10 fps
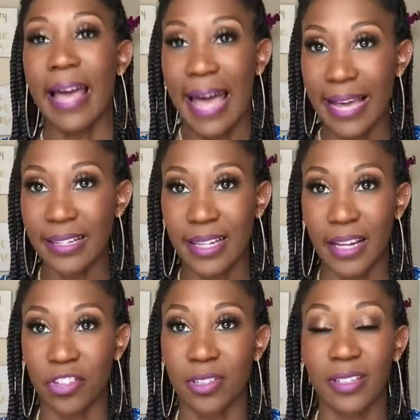at
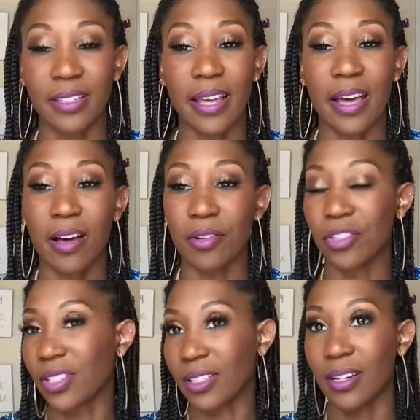Deandra Giselle.
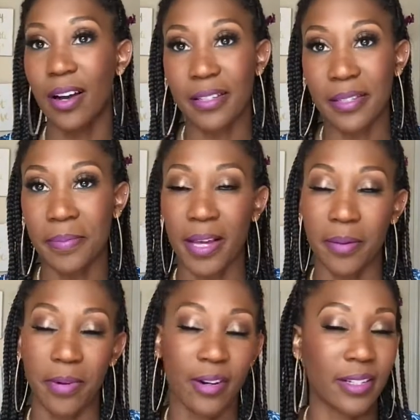She's an awesome
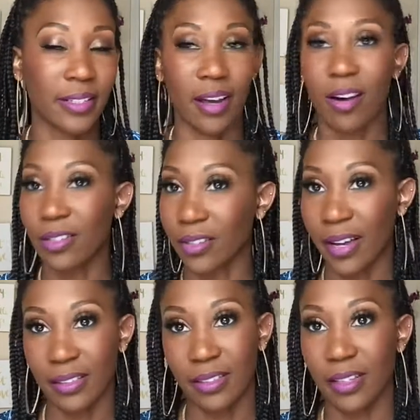makeup artist, also
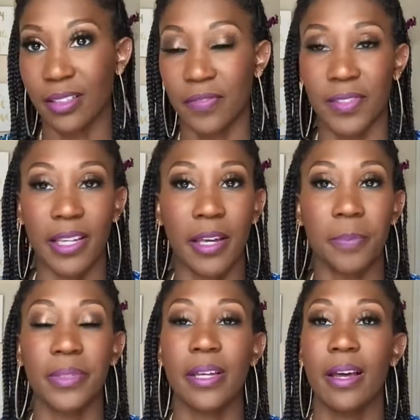has tons of
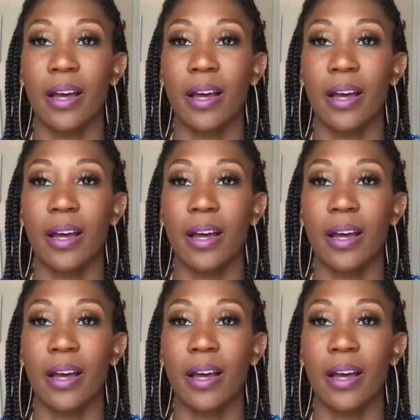tips.